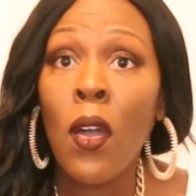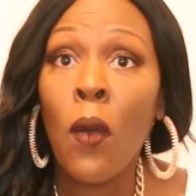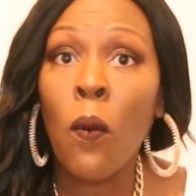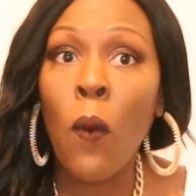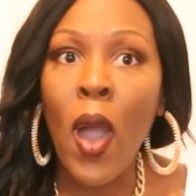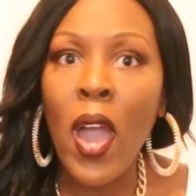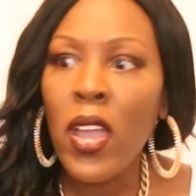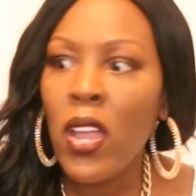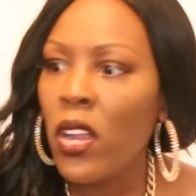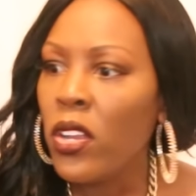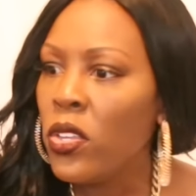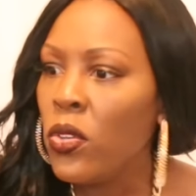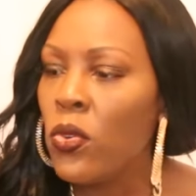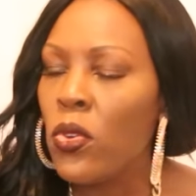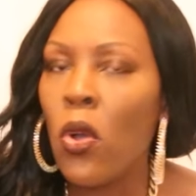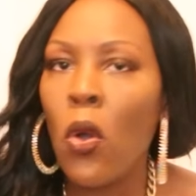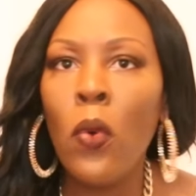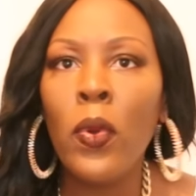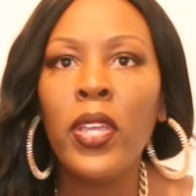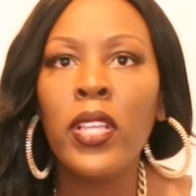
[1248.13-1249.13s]
why are you
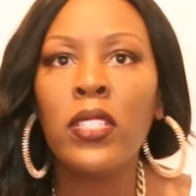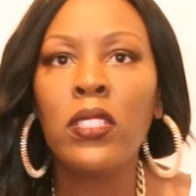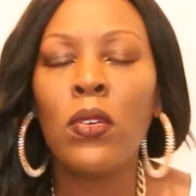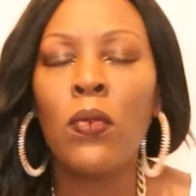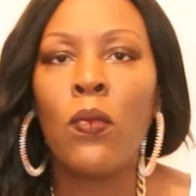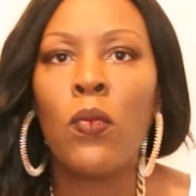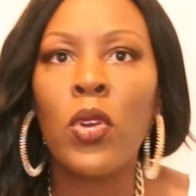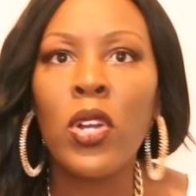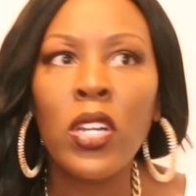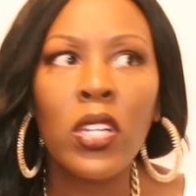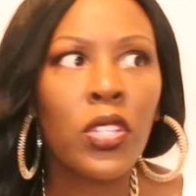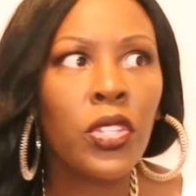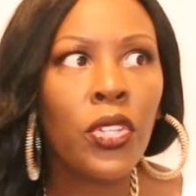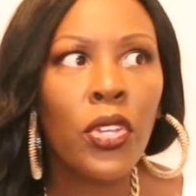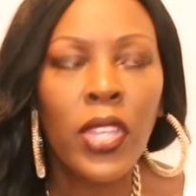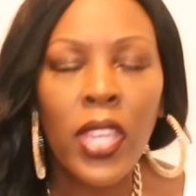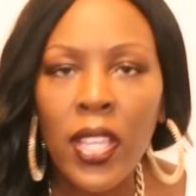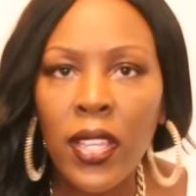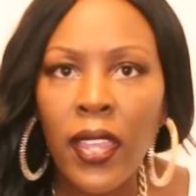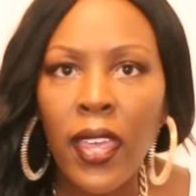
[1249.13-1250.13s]
going to work
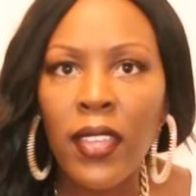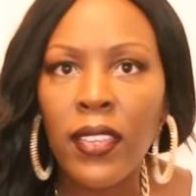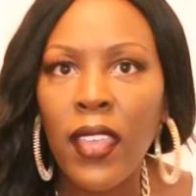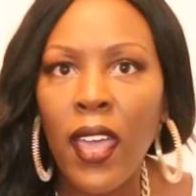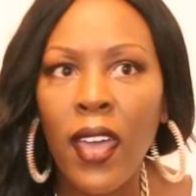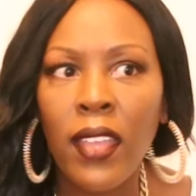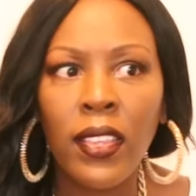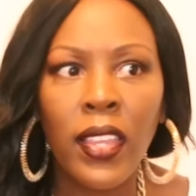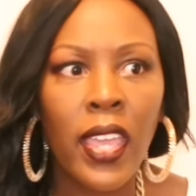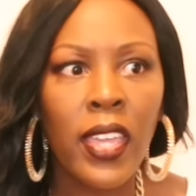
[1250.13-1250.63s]
looking like that?